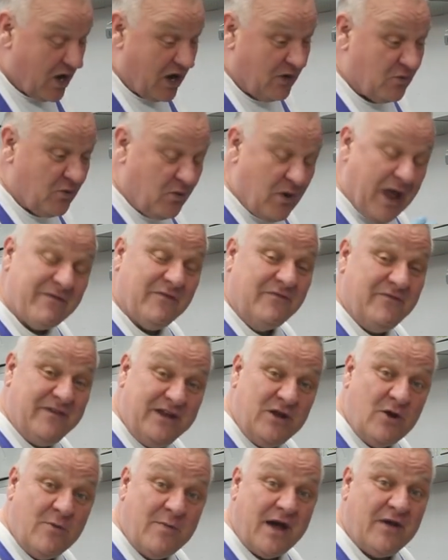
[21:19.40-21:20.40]
we have a
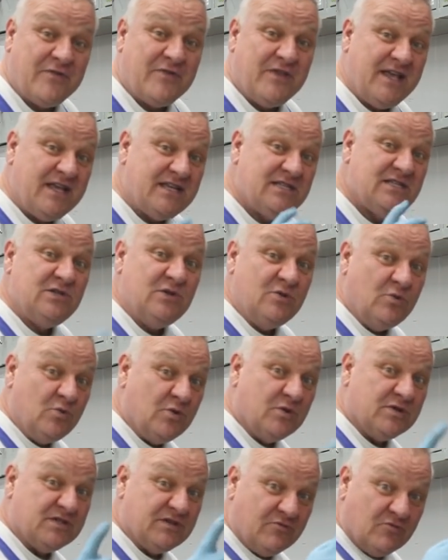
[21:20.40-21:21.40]
video about this.
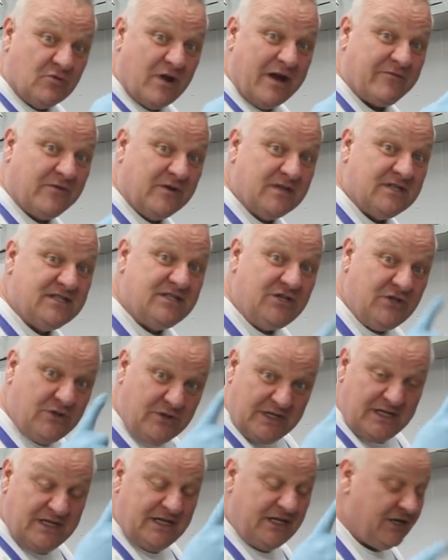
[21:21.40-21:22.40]
There's a reference to
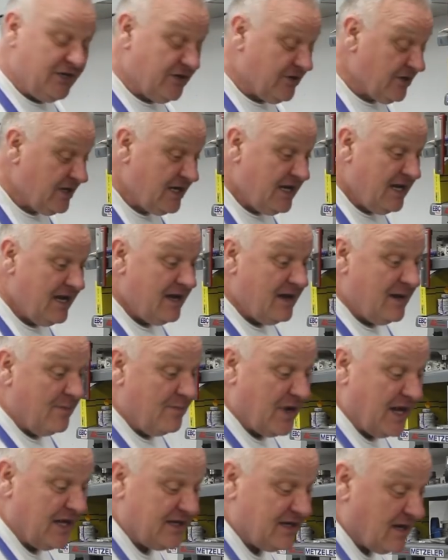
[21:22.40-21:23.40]
it here.
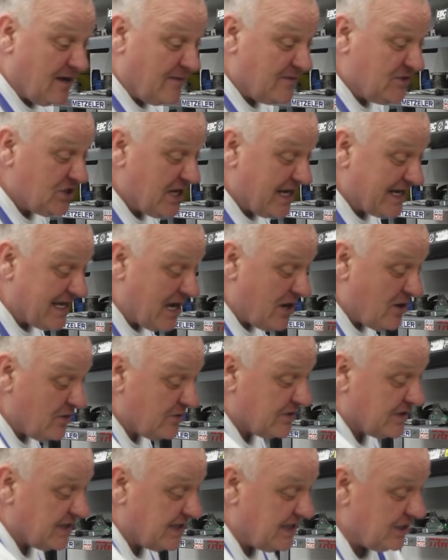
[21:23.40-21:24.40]
But check
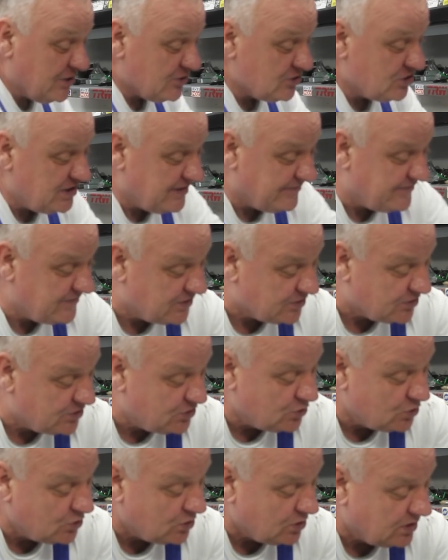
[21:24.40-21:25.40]
out the gear shifter
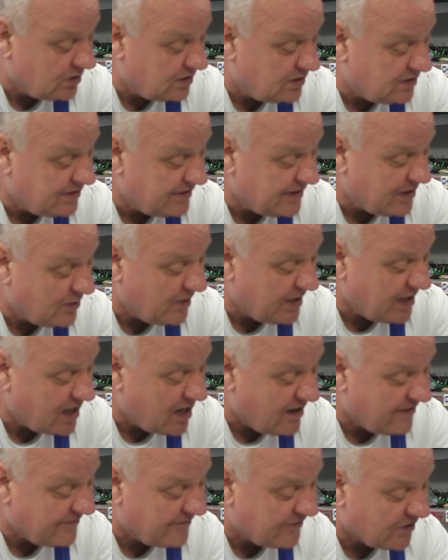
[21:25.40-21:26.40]
tool that we
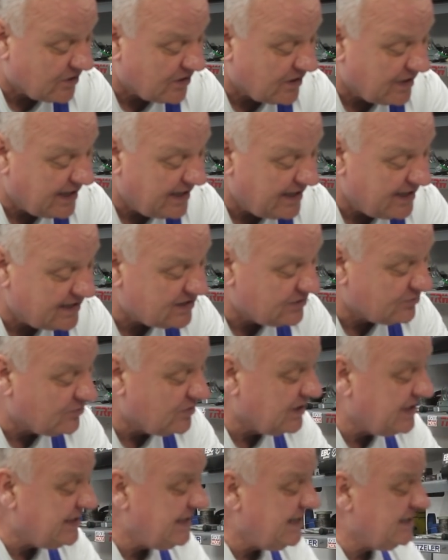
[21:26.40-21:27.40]
offer. And it's a
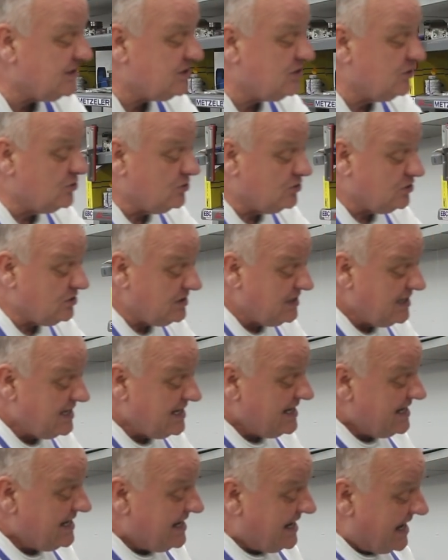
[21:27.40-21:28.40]
really neat tool.
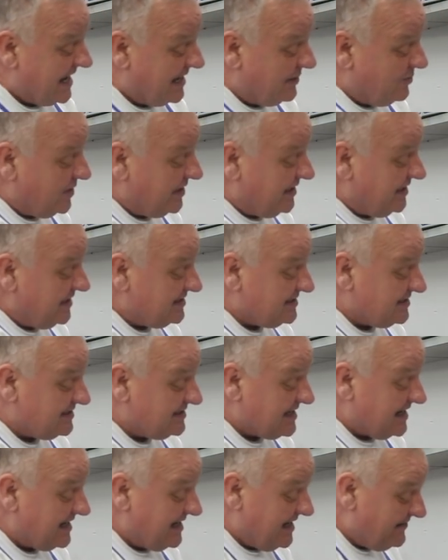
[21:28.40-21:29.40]
And what it is
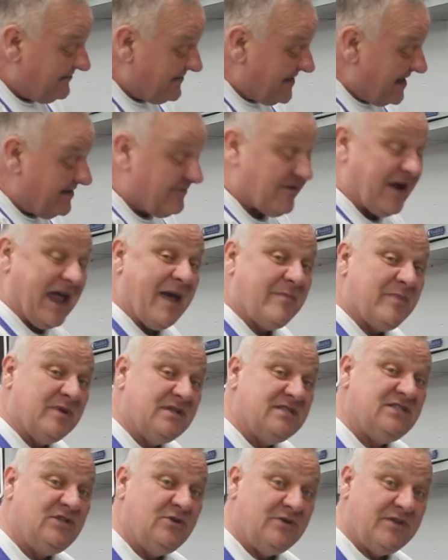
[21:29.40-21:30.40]
that if that ever
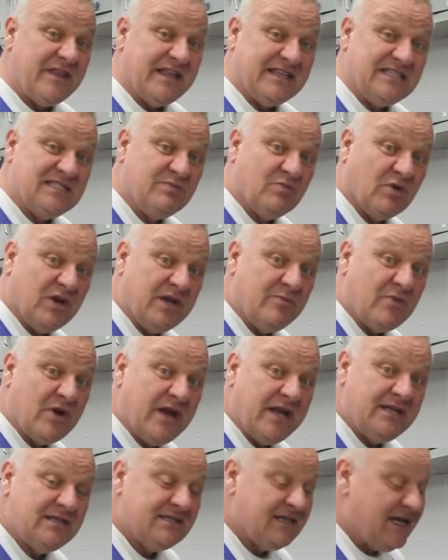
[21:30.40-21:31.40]
happens to you, that spring
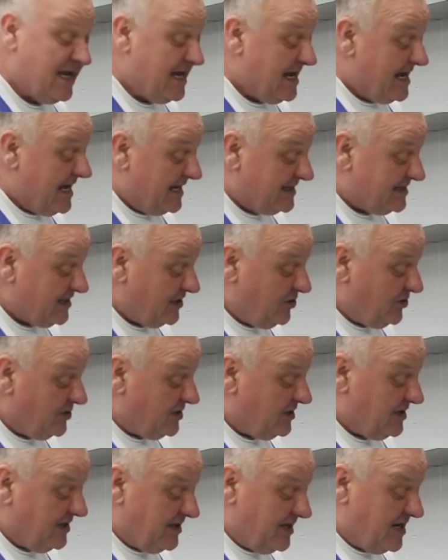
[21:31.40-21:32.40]
breaks, is that you
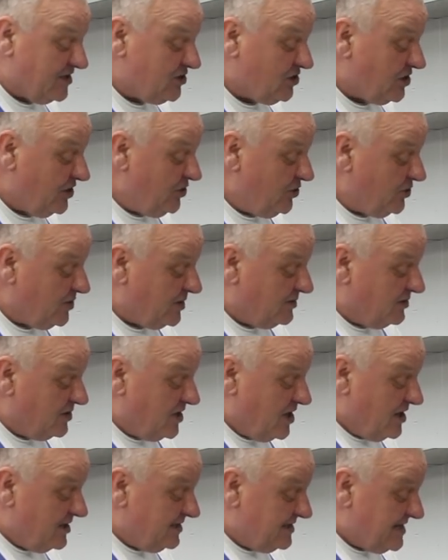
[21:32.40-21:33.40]
can, in a nutshell, you can
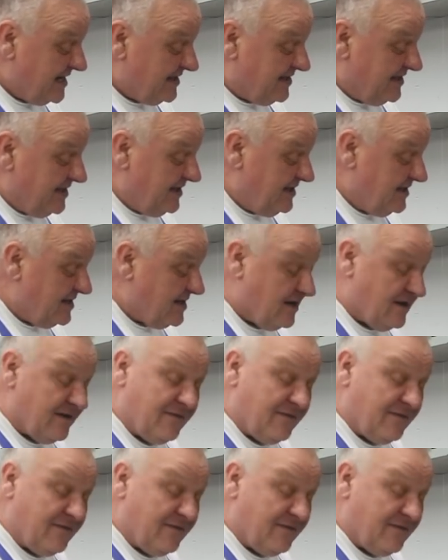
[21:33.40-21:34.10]
take the